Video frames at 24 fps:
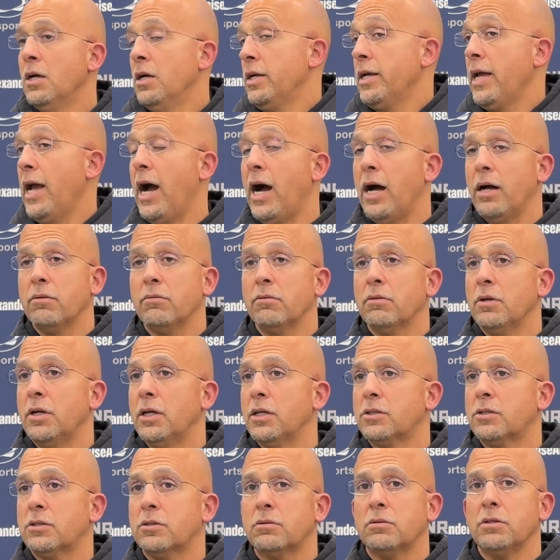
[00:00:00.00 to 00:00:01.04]
Yeah,
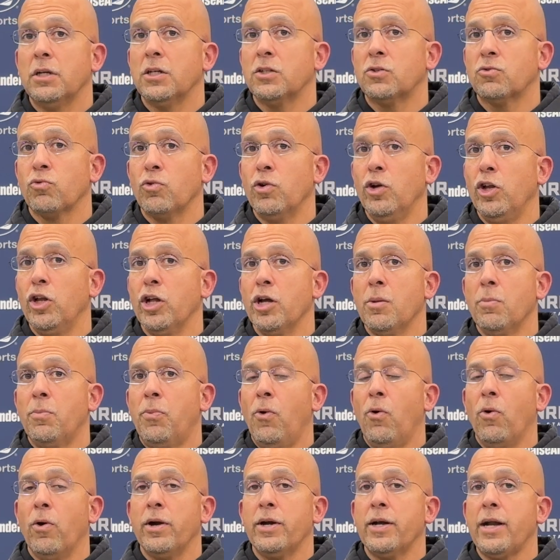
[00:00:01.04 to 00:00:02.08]
it's really
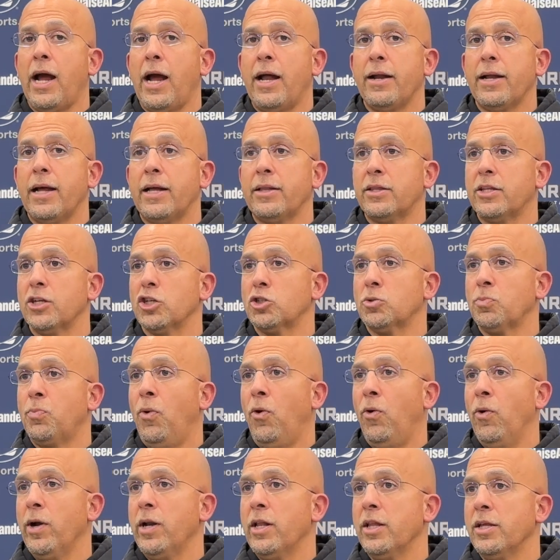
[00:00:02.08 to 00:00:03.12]
important that at this
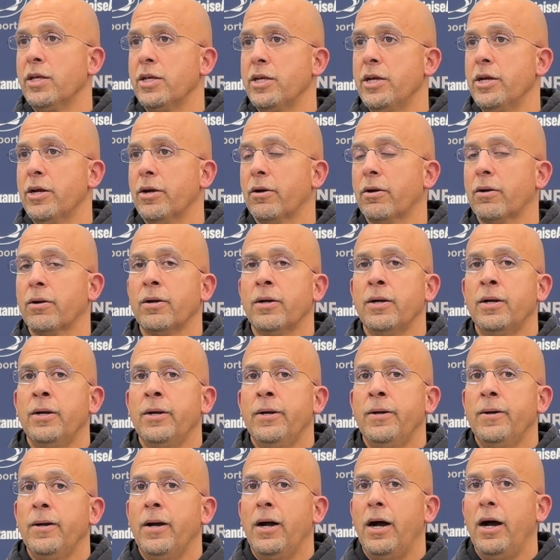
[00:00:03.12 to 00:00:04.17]
point of the year
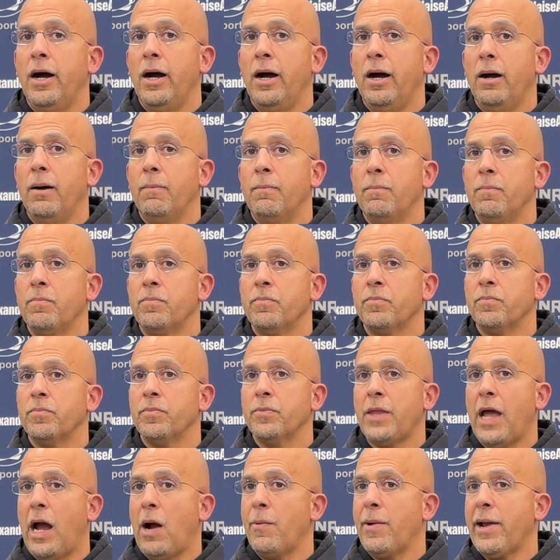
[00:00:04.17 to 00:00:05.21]

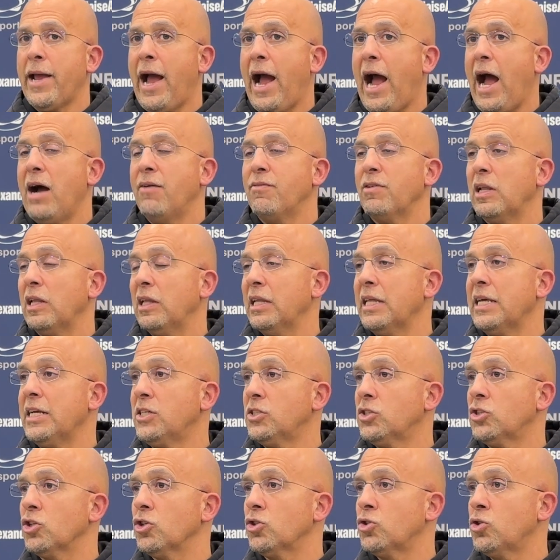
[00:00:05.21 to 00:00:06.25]
that we have at
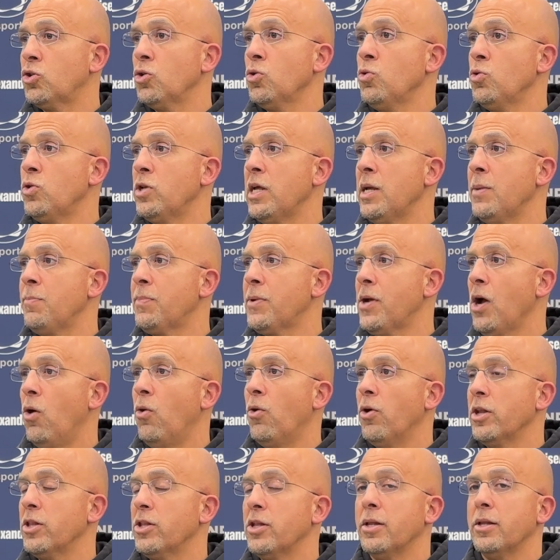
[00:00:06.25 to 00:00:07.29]
least a two deep
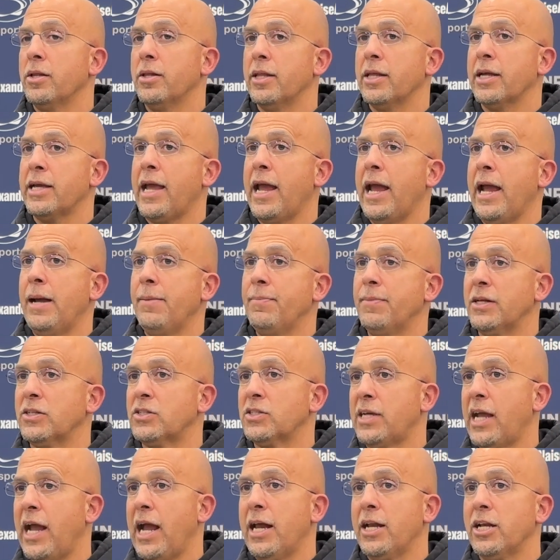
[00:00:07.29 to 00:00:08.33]
going into the game that's
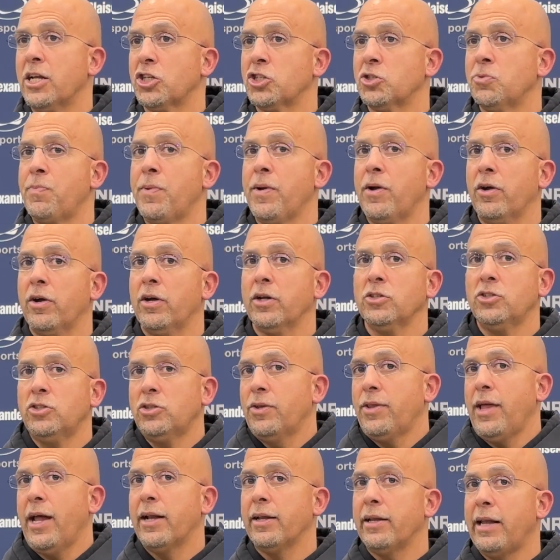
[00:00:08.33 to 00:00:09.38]
gained experience. So
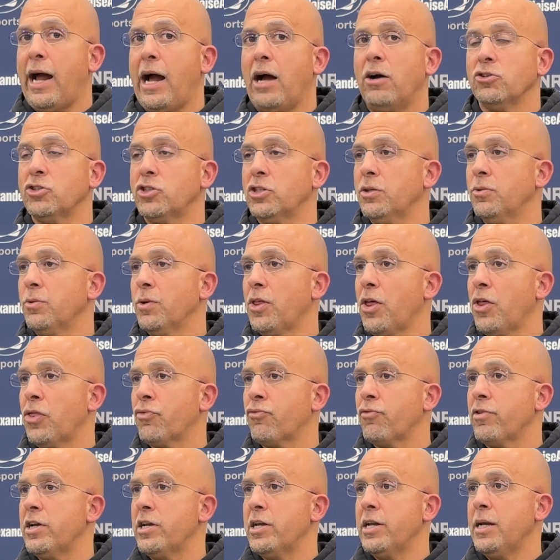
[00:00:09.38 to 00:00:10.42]
that allows you with a
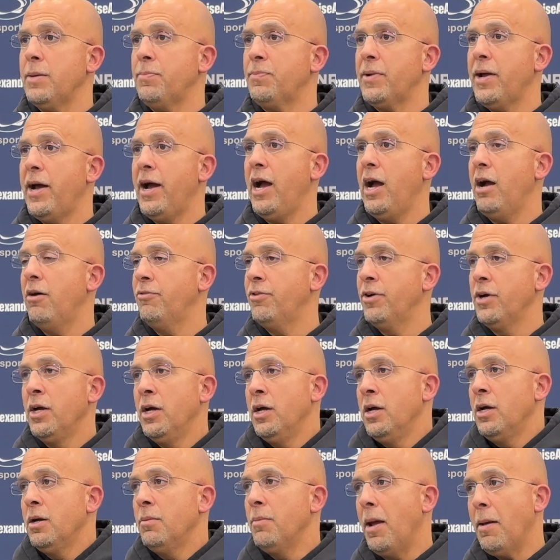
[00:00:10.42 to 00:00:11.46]
three deep to have
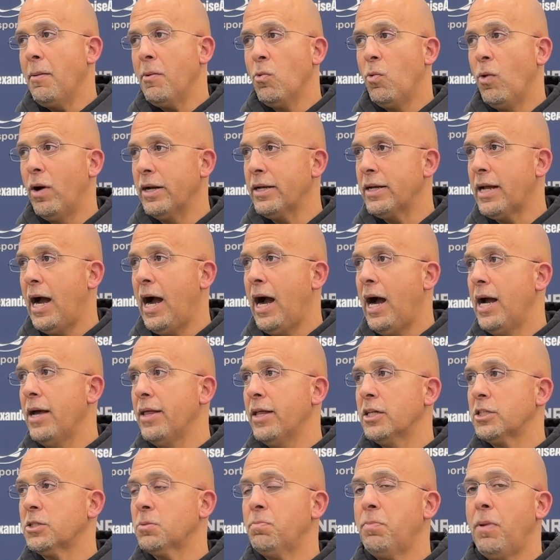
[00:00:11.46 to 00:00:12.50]
maybe one guy
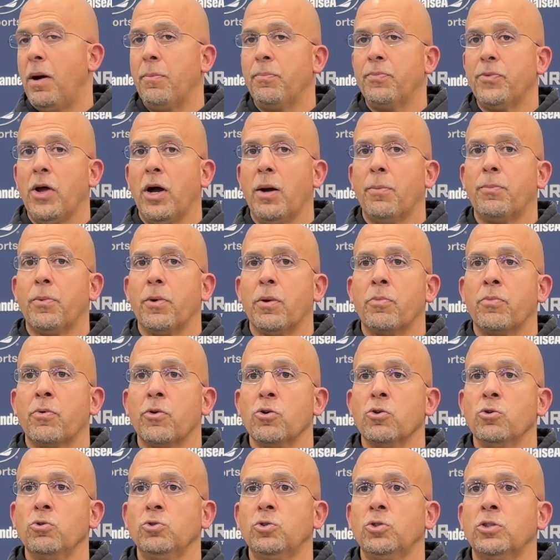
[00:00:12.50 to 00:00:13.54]
that's bumped up or
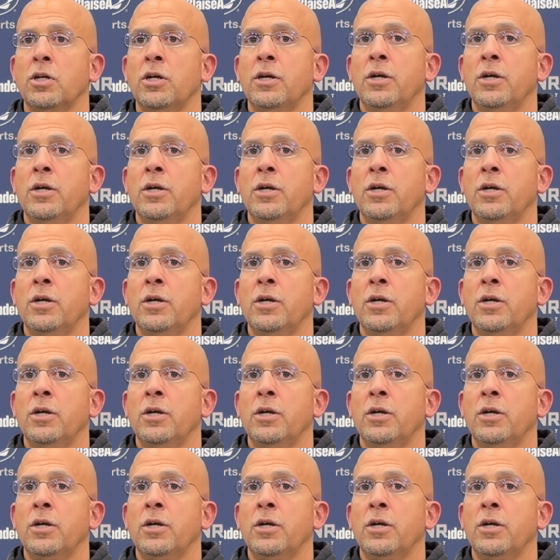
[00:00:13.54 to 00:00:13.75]
bruised.